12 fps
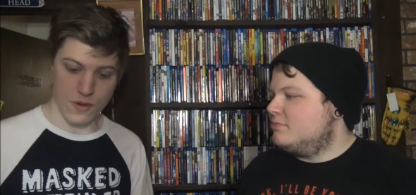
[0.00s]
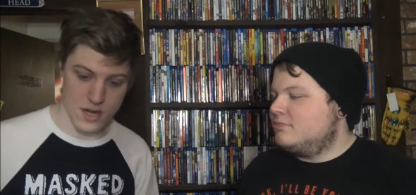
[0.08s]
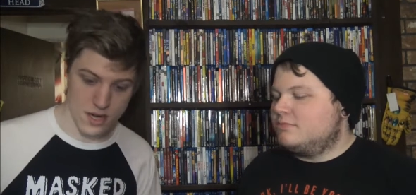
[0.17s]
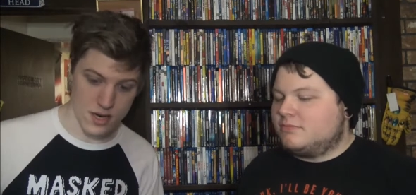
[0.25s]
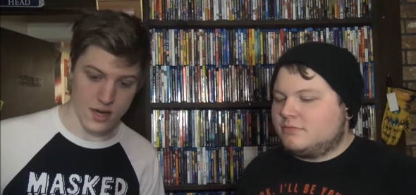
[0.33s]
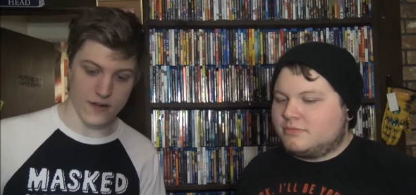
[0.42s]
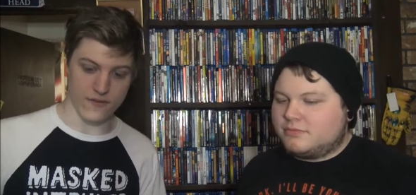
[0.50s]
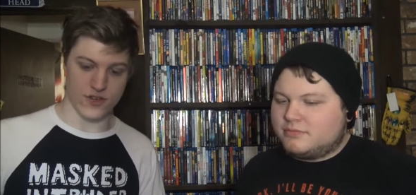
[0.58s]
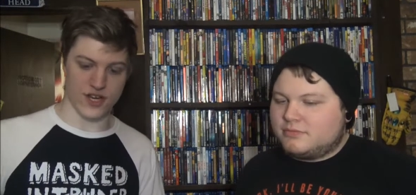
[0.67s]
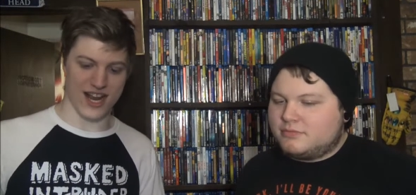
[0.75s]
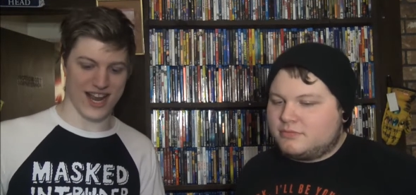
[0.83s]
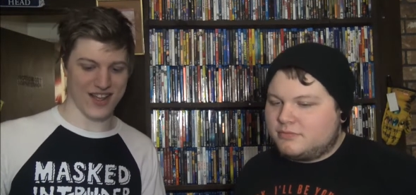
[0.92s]
Speaker 1: winner of
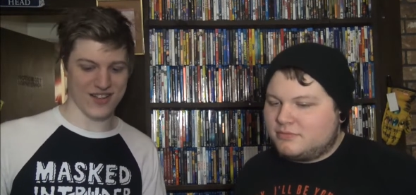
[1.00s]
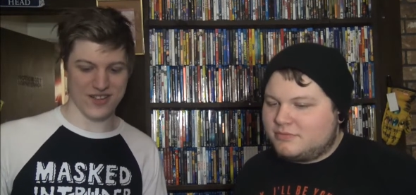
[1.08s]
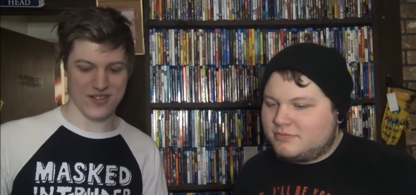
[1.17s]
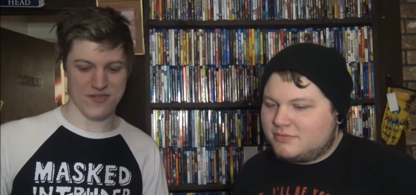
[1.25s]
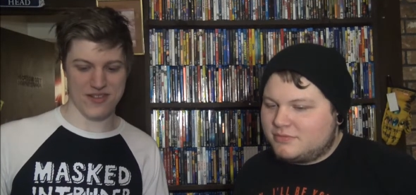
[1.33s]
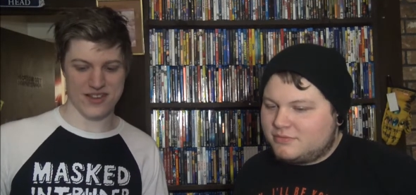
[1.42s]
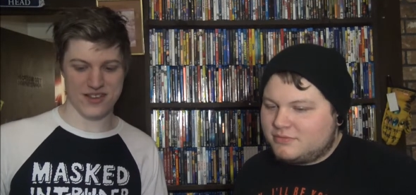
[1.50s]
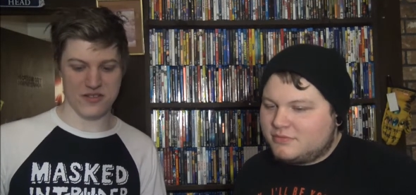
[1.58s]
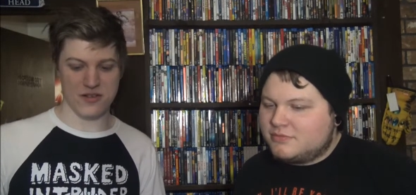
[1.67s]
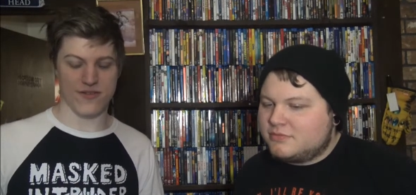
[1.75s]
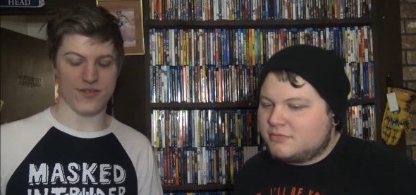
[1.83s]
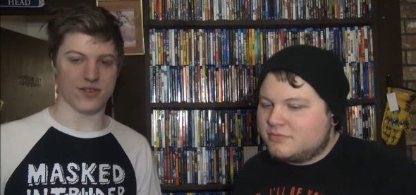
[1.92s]
Jingle All the Way
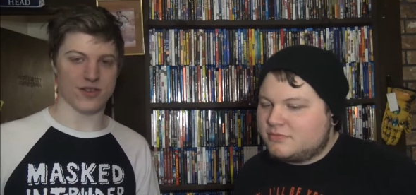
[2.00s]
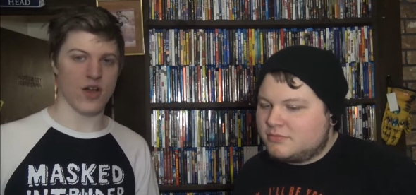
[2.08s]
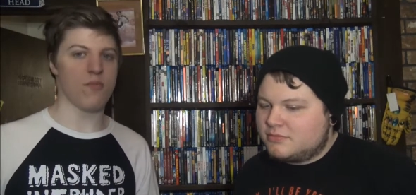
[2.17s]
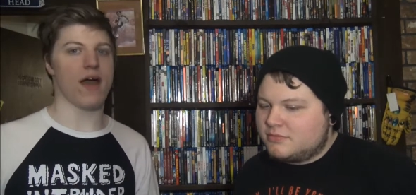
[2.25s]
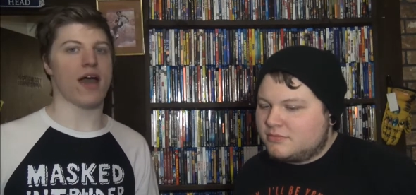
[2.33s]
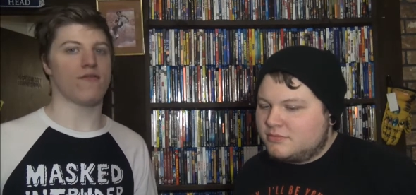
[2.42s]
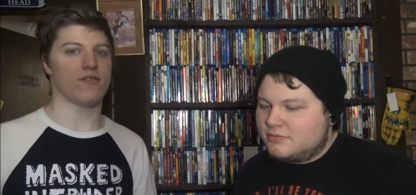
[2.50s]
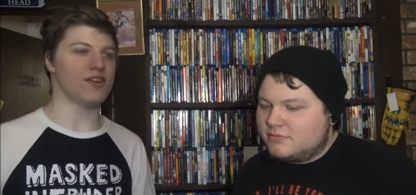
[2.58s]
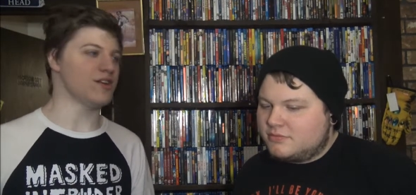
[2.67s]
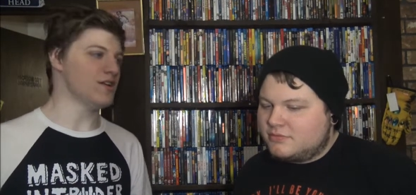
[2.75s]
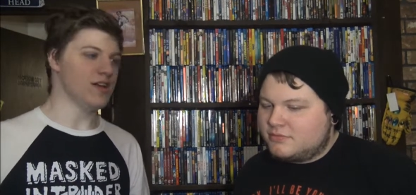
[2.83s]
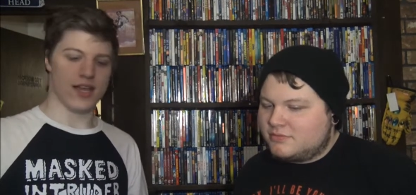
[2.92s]
2, I feel so bad for
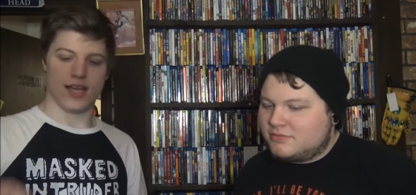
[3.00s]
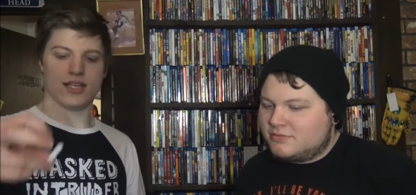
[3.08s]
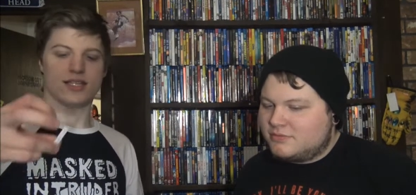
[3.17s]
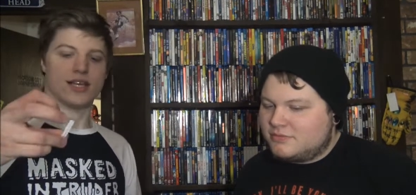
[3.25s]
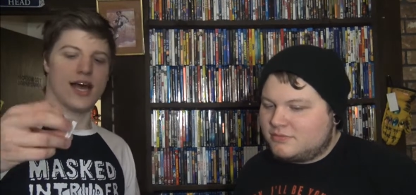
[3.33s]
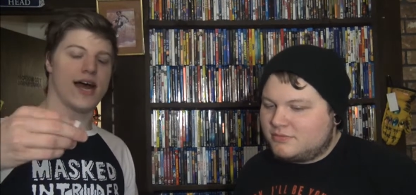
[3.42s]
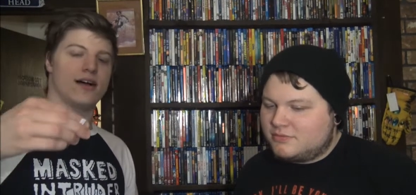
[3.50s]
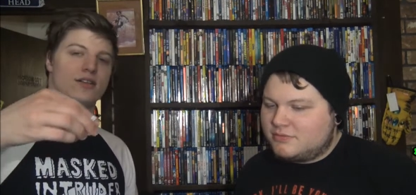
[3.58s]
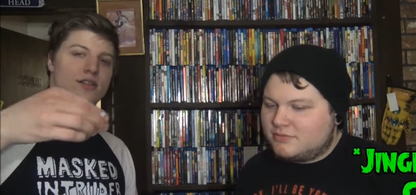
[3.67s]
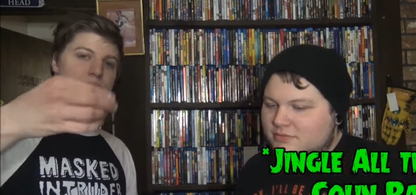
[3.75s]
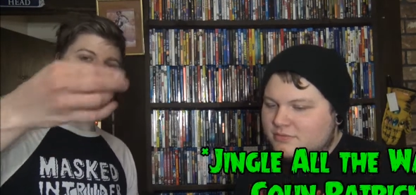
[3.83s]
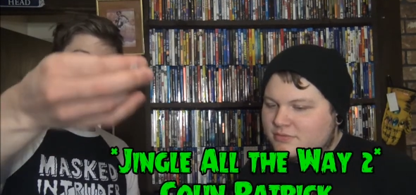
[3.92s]
you, it's
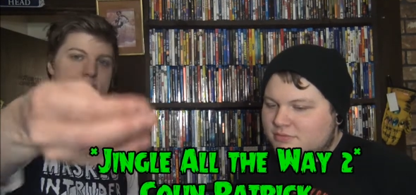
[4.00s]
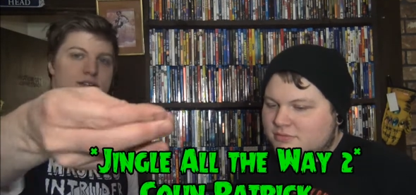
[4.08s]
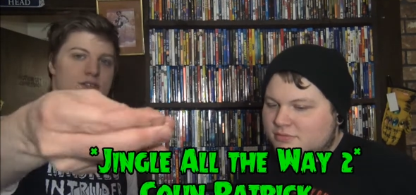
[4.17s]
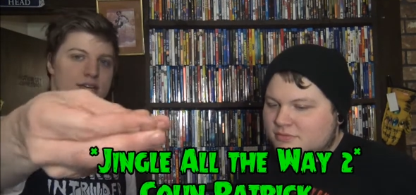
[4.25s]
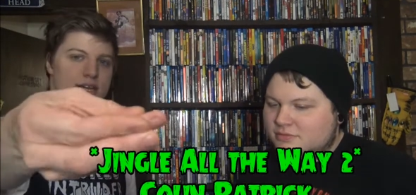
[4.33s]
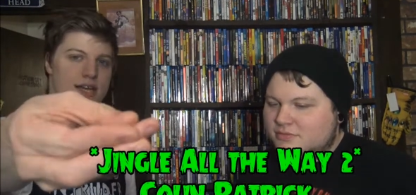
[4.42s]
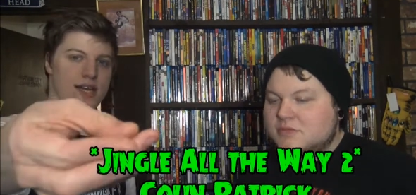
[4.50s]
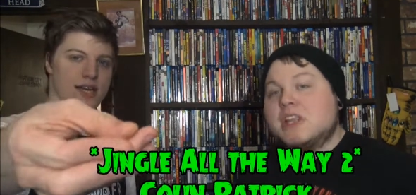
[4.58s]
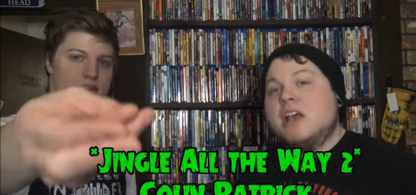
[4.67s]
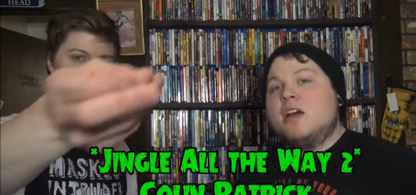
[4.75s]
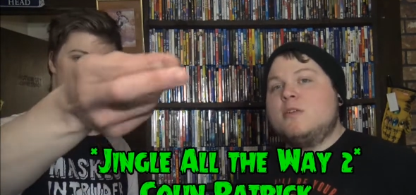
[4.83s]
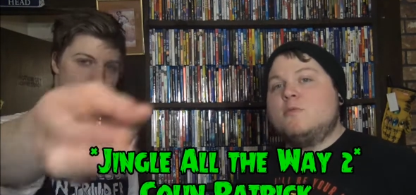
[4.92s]
Colin Patrick.
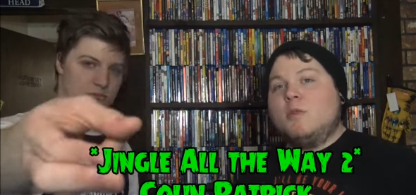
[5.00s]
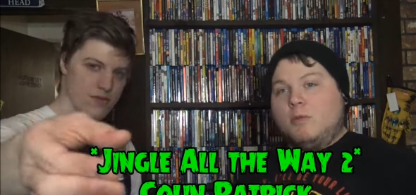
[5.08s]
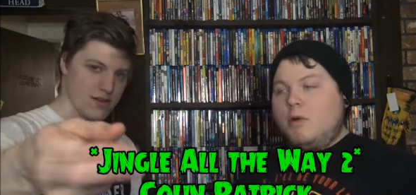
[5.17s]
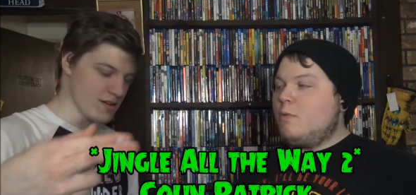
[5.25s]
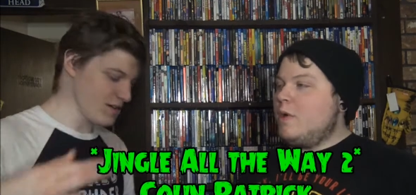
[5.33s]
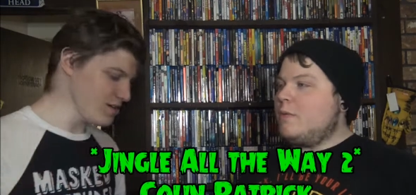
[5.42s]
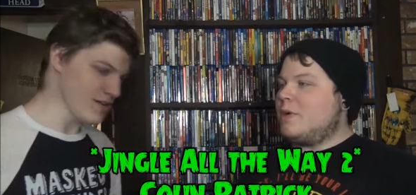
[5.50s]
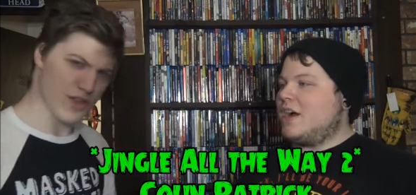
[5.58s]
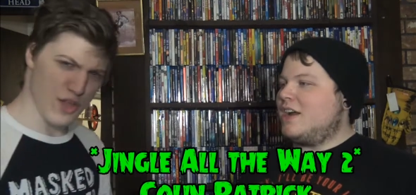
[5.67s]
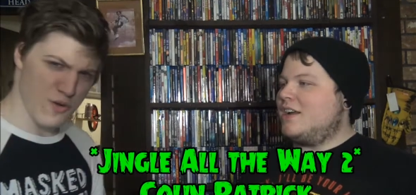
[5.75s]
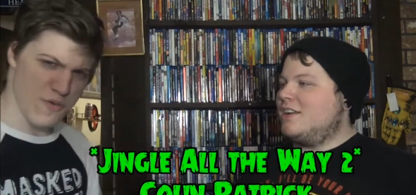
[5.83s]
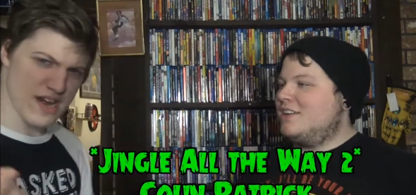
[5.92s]
Well, what we want.
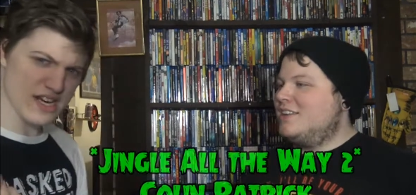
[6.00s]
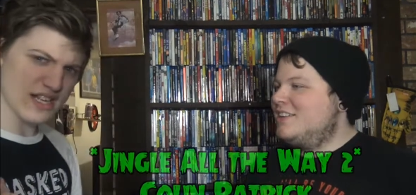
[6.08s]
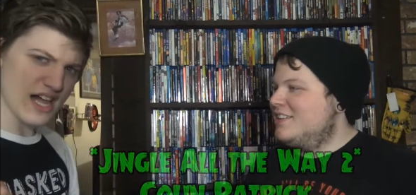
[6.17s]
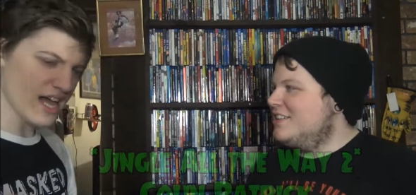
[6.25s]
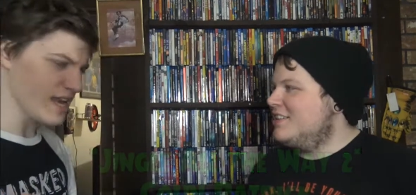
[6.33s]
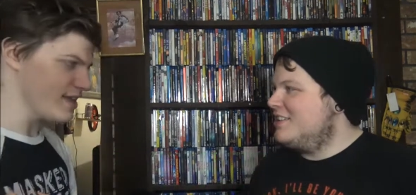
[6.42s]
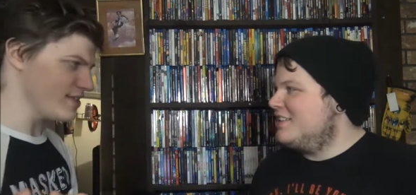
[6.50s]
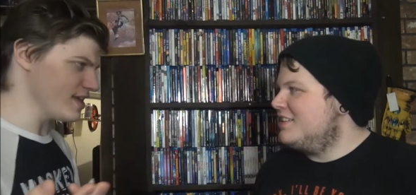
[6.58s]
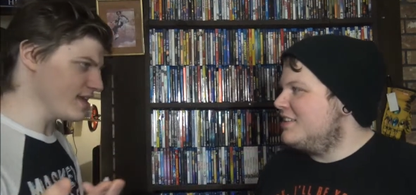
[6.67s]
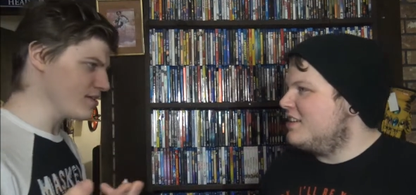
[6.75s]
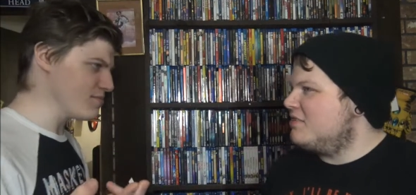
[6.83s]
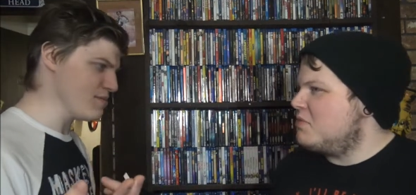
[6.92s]
You win a lot, I
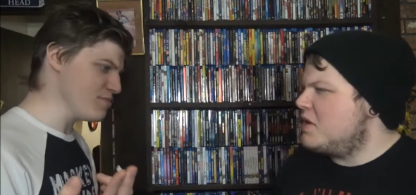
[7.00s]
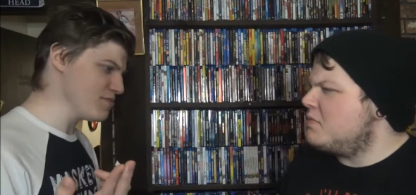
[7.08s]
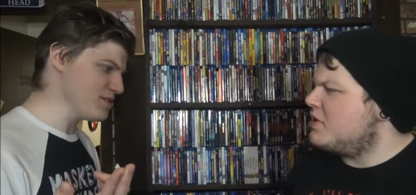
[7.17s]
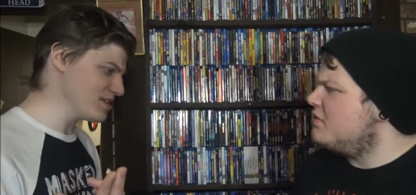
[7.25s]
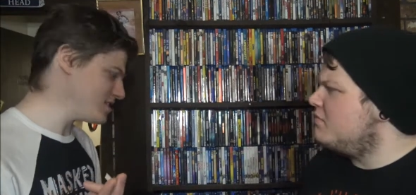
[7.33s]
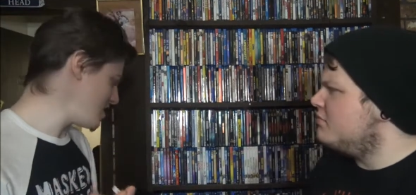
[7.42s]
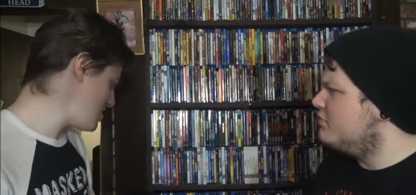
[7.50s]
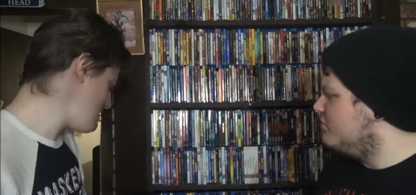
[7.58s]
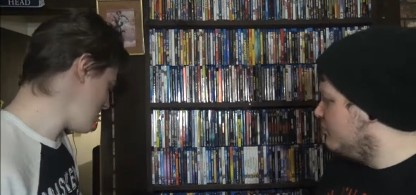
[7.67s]
think. Maybe. We just say your